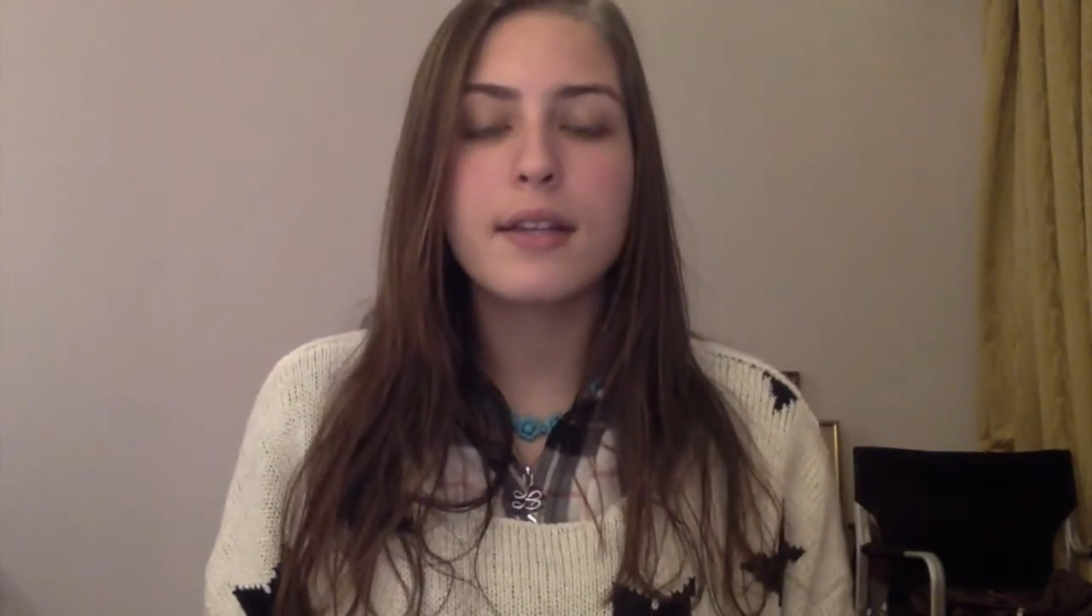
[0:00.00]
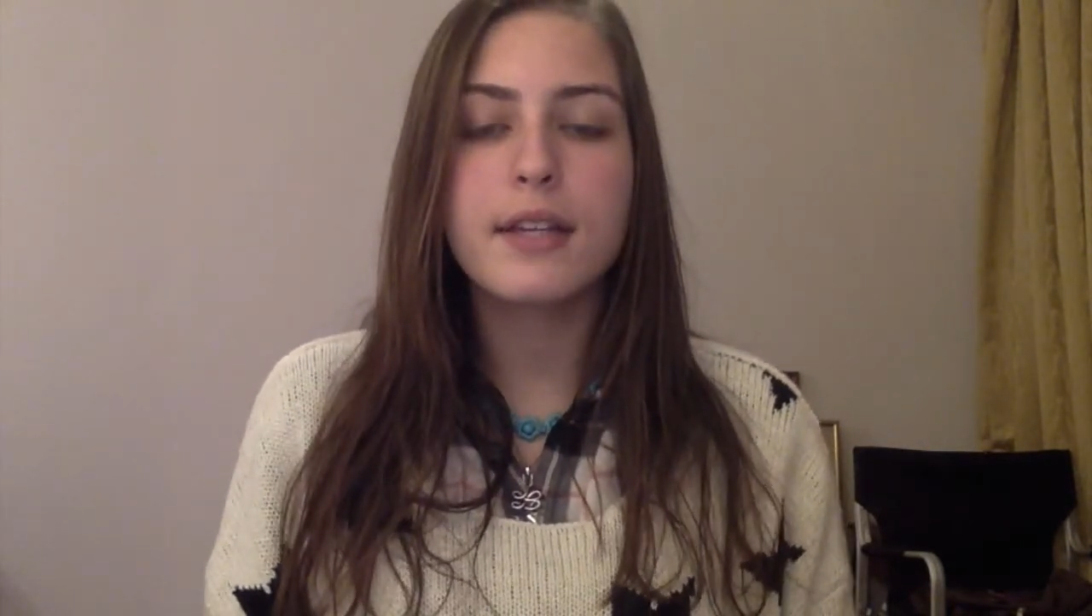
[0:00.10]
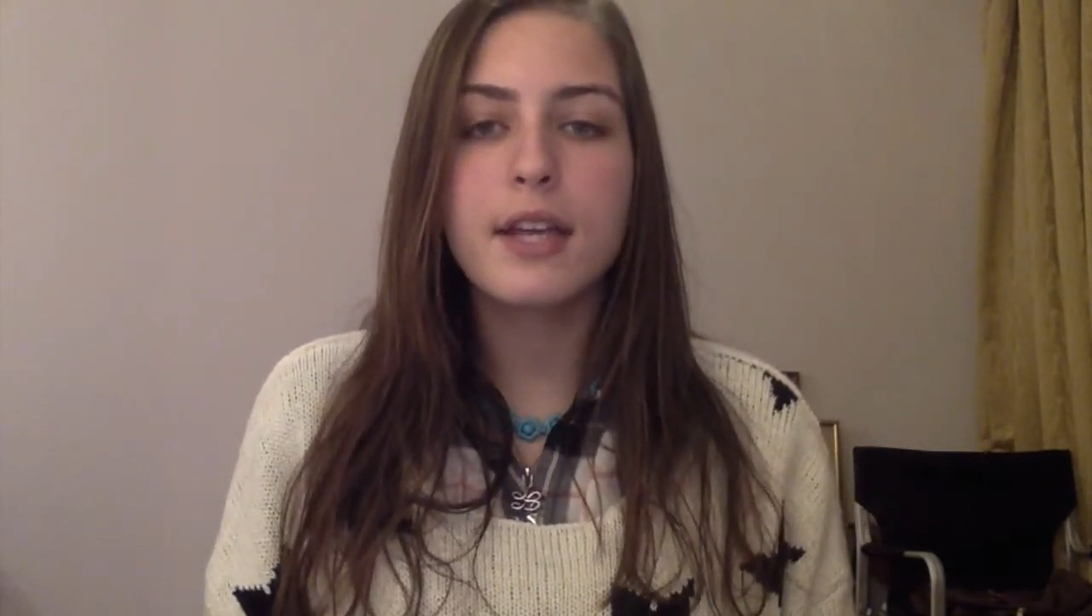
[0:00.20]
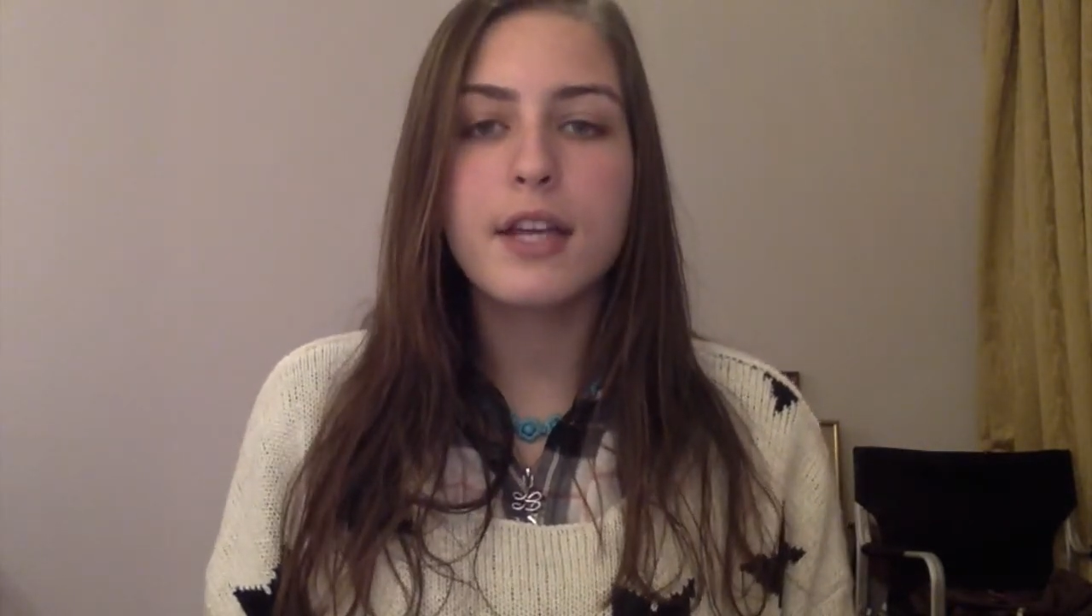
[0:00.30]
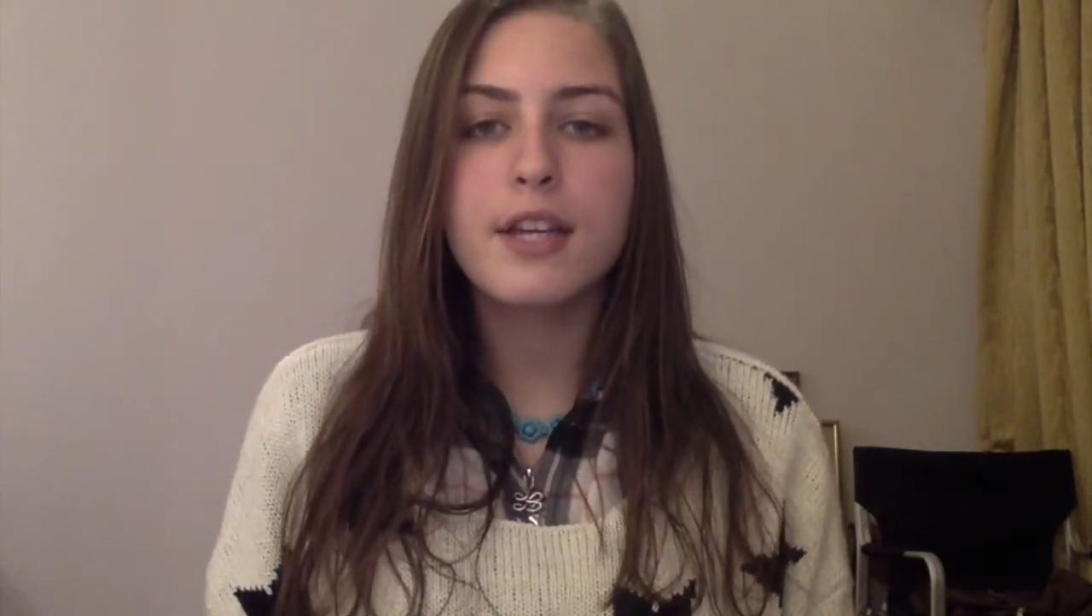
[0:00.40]

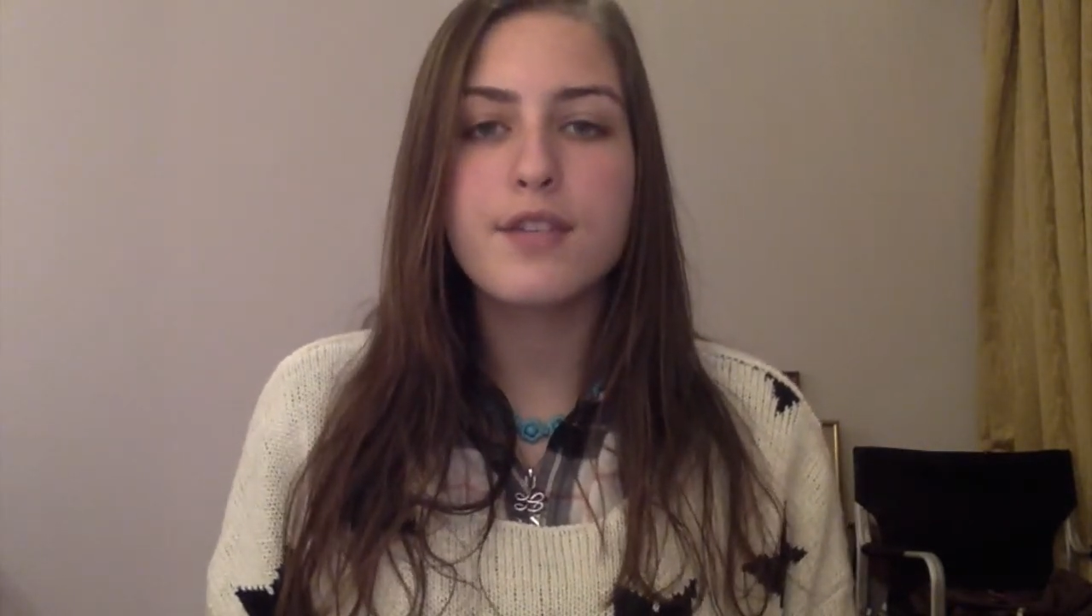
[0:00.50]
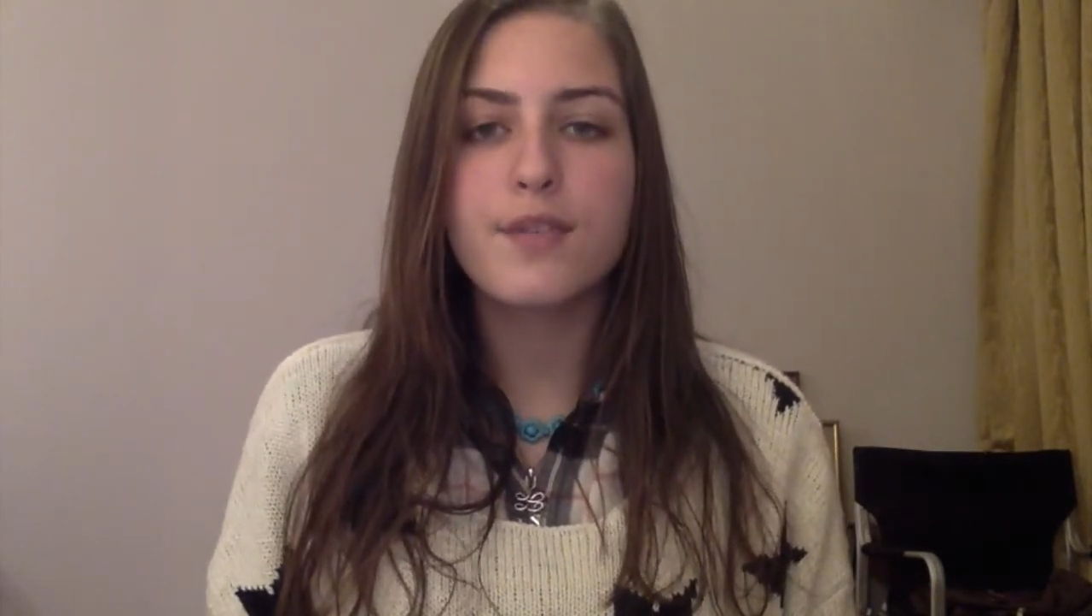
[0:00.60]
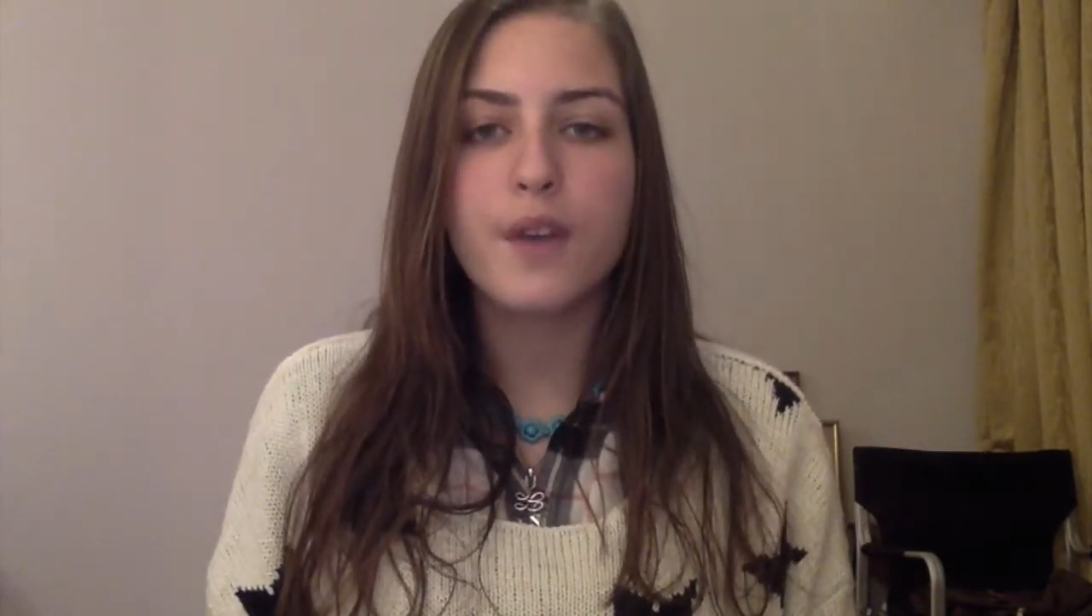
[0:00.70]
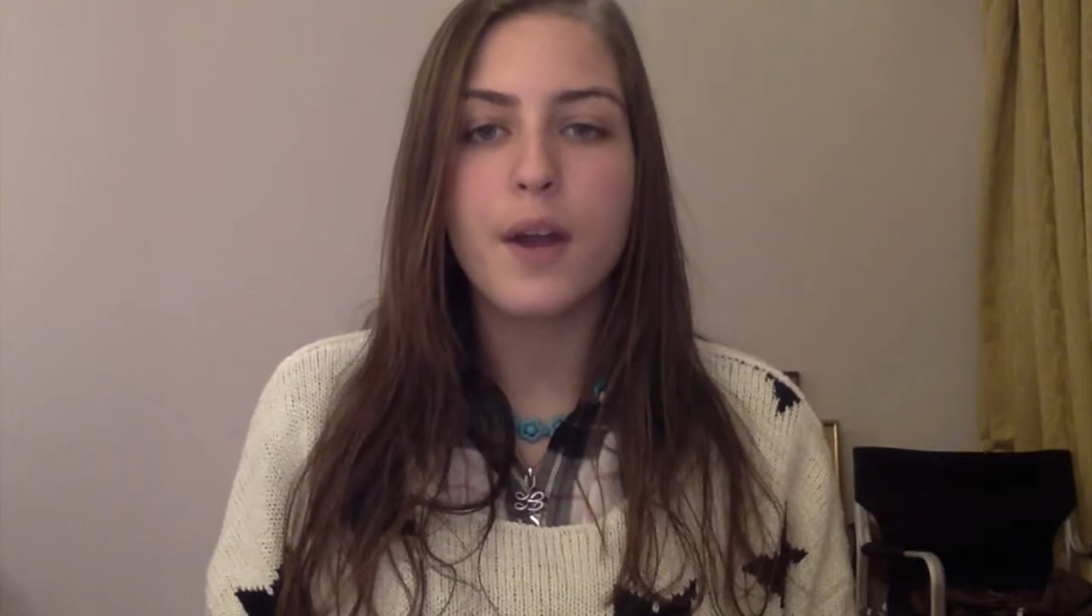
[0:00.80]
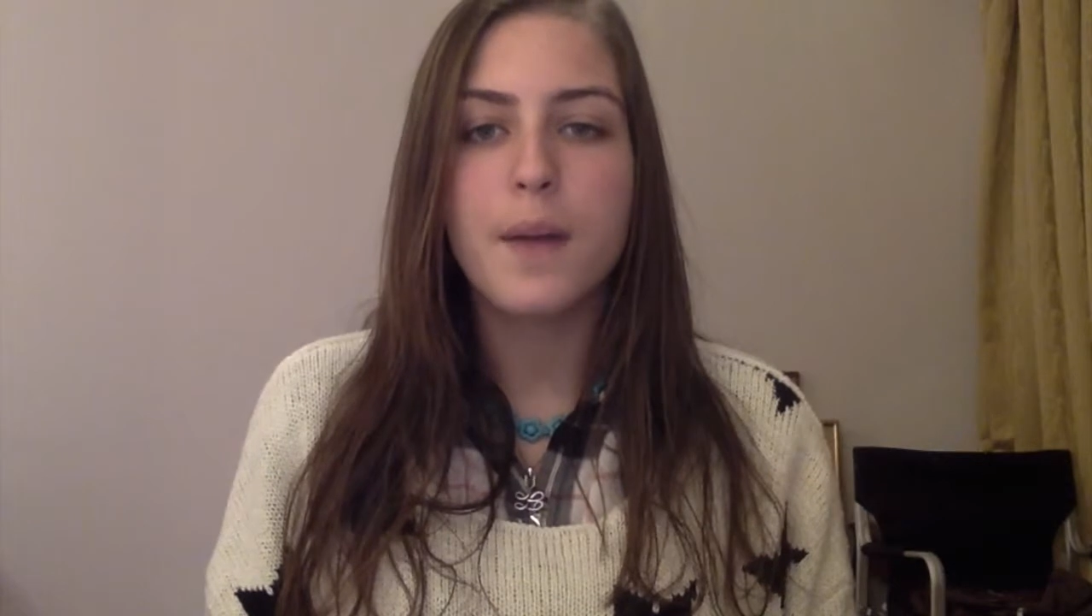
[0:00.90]
licking his
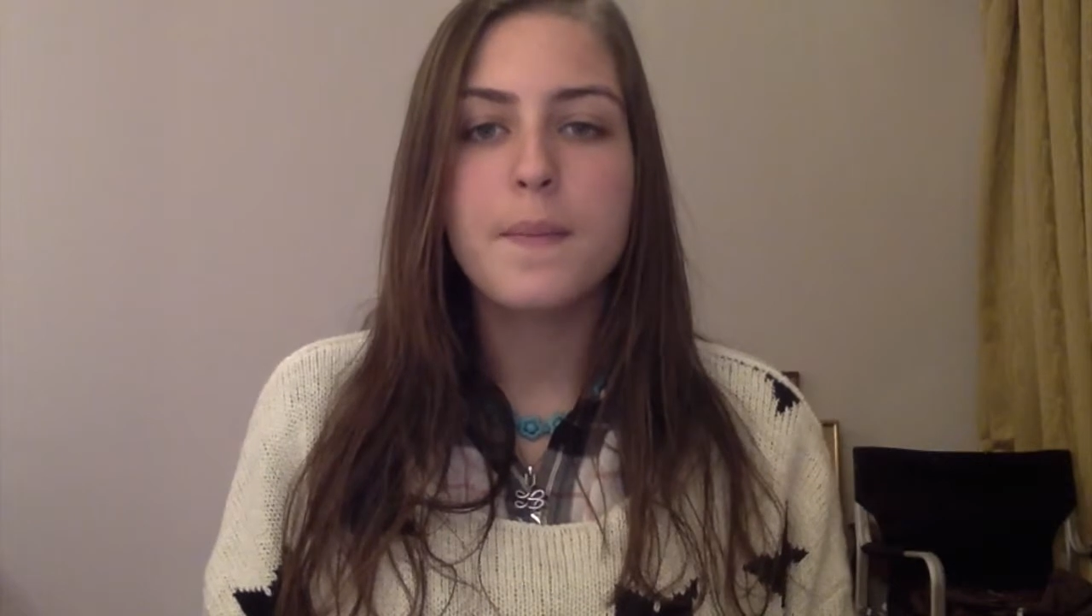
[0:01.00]
fur.